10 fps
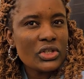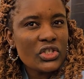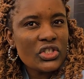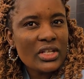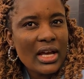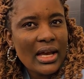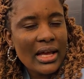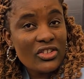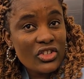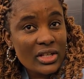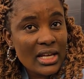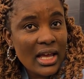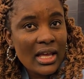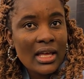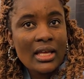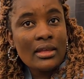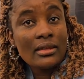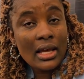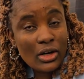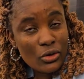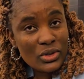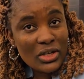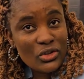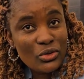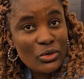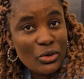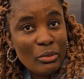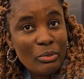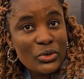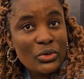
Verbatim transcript: Tunisia, Algeria, they are closer to Europe.